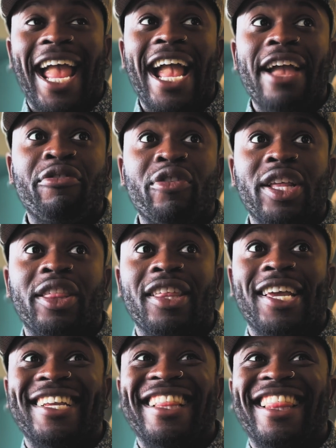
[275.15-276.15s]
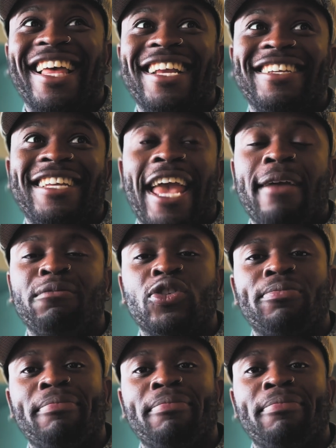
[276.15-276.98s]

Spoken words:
Everything that came to